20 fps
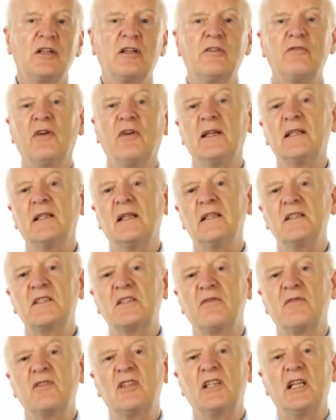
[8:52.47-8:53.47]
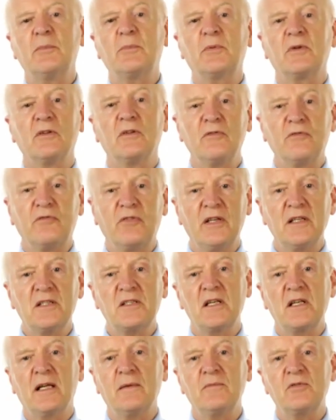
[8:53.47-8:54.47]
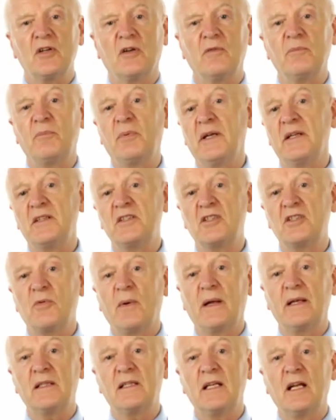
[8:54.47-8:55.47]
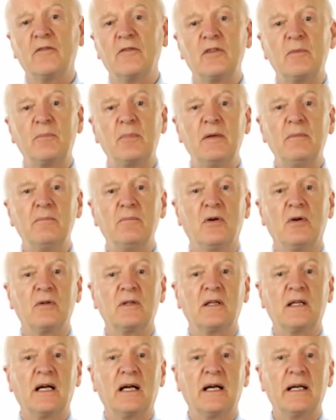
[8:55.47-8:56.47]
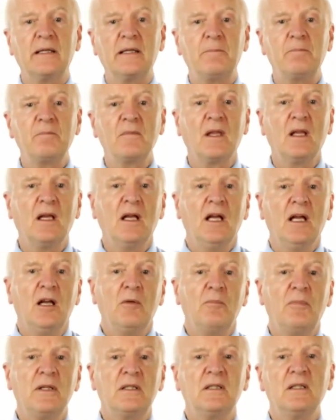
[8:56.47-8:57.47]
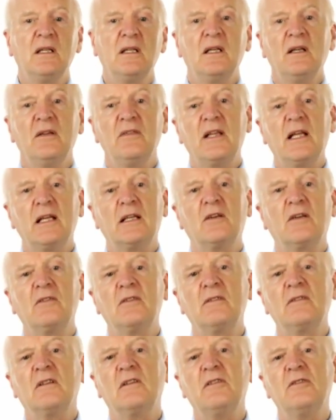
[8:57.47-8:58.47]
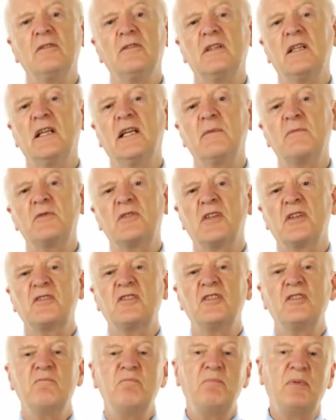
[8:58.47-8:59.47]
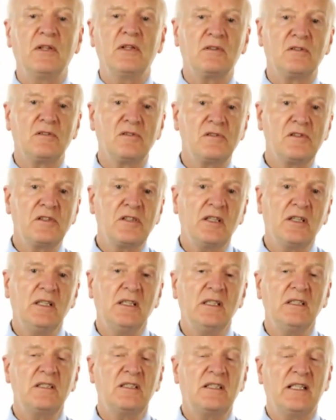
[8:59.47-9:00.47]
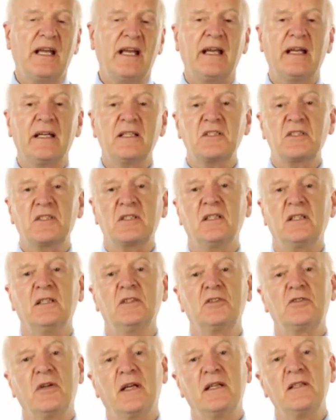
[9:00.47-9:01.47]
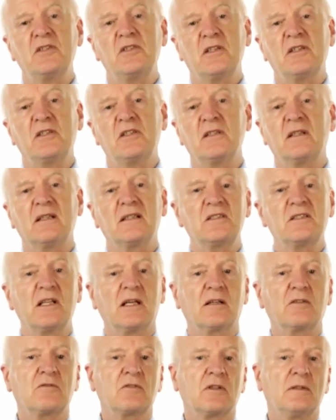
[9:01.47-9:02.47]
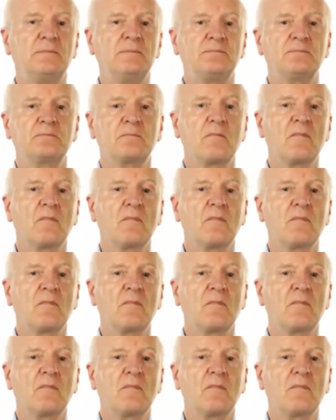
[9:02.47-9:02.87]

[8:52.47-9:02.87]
You can find a list of typical phase names on page 20 of the PMBOK guide, but they could include names such as build, test, transition, etc.